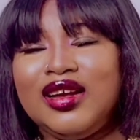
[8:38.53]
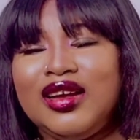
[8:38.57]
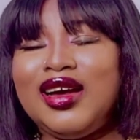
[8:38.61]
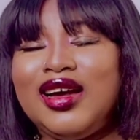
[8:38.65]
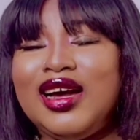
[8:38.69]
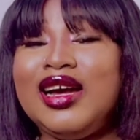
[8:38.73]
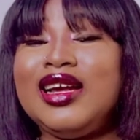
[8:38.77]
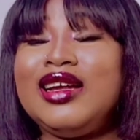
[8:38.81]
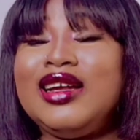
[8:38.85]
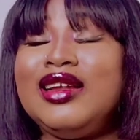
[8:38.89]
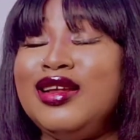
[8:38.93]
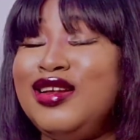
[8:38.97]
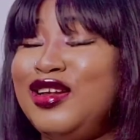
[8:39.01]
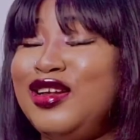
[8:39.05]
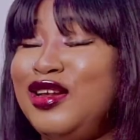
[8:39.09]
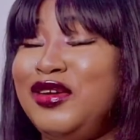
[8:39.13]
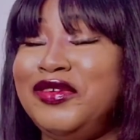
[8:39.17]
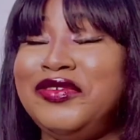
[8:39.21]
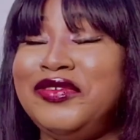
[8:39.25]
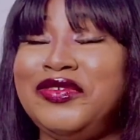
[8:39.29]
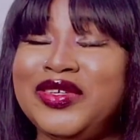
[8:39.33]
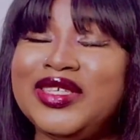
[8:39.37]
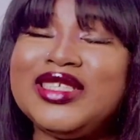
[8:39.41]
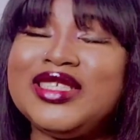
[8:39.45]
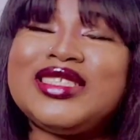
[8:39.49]
I
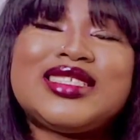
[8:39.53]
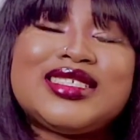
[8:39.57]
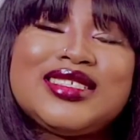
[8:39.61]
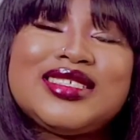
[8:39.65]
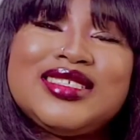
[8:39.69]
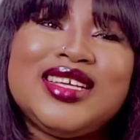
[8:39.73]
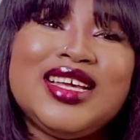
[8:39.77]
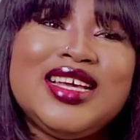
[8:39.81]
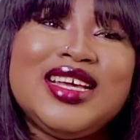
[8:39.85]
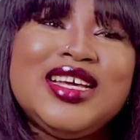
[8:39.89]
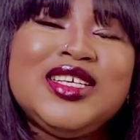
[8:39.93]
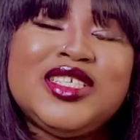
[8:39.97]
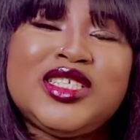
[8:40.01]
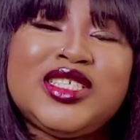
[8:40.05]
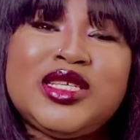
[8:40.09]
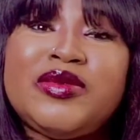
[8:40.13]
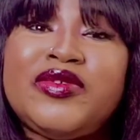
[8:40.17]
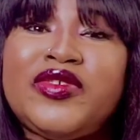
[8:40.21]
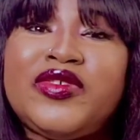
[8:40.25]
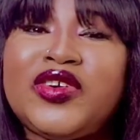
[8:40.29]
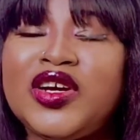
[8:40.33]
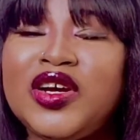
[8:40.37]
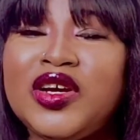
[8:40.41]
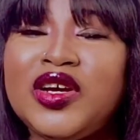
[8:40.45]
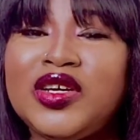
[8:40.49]
love it. To be
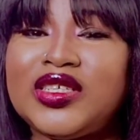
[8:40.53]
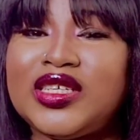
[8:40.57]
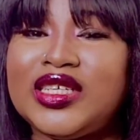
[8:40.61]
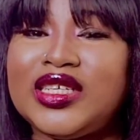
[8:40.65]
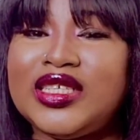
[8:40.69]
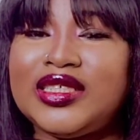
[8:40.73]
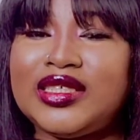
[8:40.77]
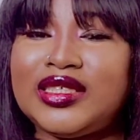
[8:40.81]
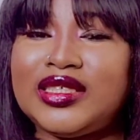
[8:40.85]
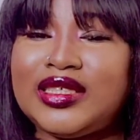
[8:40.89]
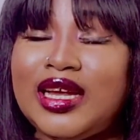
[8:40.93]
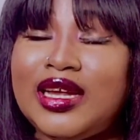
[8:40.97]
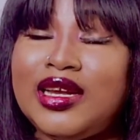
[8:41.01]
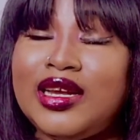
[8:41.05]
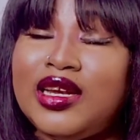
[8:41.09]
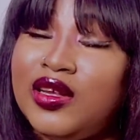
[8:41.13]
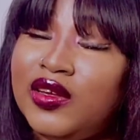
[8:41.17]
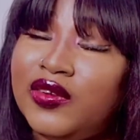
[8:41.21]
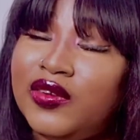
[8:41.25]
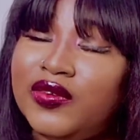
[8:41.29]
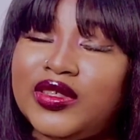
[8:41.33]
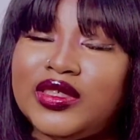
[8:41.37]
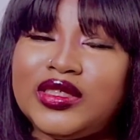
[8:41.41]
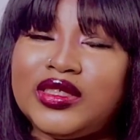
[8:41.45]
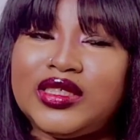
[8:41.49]
very honest, I
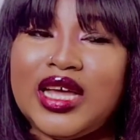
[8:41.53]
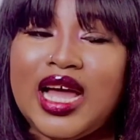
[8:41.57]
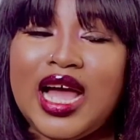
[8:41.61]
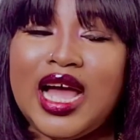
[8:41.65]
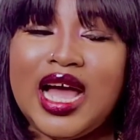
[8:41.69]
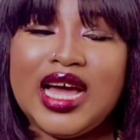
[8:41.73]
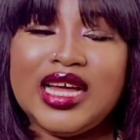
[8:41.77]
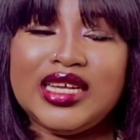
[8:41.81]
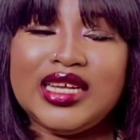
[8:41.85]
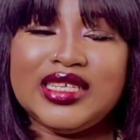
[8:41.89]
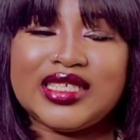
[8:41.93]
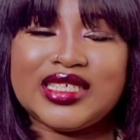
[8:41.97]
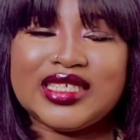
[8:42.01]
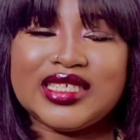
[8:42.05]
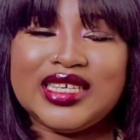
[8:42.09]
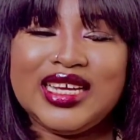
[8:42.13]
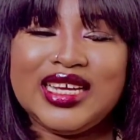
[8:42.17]
love it. And